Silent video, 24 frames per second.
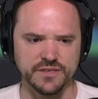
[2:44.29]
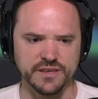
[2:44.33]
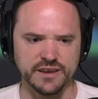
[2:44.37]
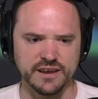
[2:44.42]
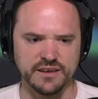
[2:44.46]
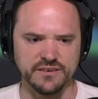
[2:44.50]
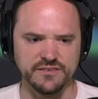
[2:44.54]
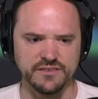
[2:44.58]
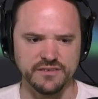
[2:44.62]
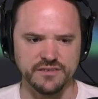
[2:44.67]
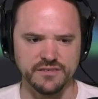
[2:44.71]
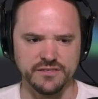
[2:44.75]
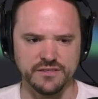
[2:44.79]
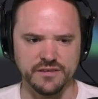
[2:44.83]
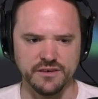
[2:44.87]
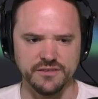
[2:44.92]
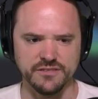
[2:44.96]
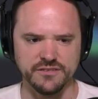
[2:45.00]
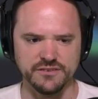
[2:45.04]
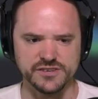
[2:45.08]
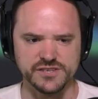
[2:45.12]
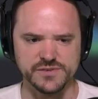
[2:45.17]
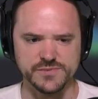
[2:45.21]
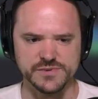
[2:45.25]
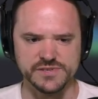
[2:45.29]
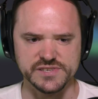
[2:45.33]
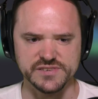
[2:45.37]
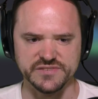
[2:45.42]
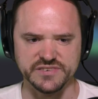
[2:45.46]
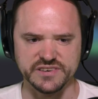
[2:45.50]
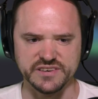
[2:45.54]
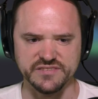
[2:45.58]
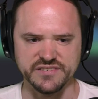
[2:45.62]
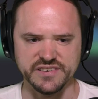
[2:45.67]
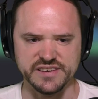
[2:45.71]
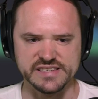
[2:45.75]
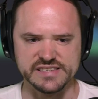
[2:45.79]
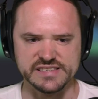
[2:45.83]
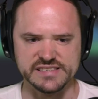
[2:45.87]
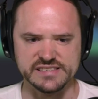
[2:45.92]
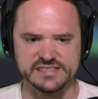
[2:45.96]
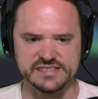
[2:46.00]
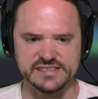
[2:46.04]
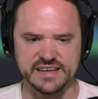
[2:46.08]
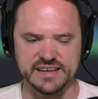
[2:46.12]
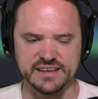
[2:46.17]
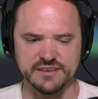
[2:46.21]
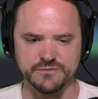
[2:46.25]
Any of the other specific
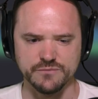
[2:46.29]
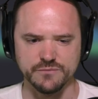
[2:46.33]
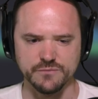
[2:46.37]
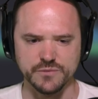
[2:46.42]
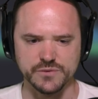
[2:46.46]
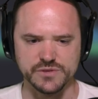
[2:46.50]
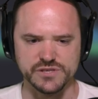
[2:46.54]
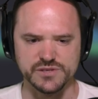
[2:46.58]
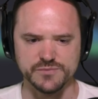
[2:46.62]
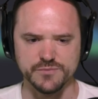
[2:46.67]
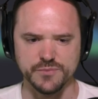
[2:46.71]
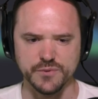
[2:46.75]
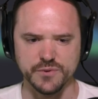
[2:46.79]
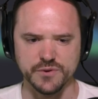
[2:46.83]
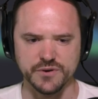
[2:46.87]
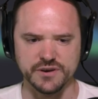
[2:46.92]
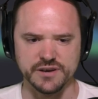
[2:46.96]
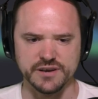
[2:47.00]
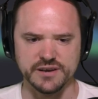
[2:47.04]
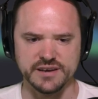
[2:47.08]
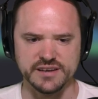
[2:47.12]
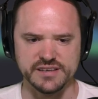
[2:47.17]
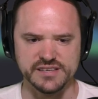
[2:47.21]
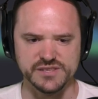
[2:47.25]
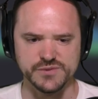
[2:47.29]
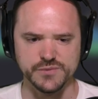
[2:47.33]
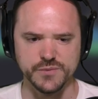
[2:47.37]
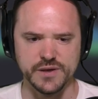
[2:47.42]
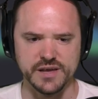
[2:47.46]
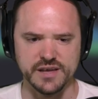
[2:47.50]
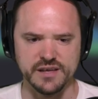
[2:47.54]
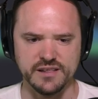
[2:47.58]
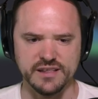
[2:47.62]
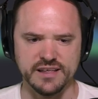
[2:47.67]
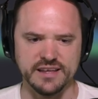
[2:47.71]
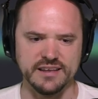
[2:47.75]
devices that would support it as well.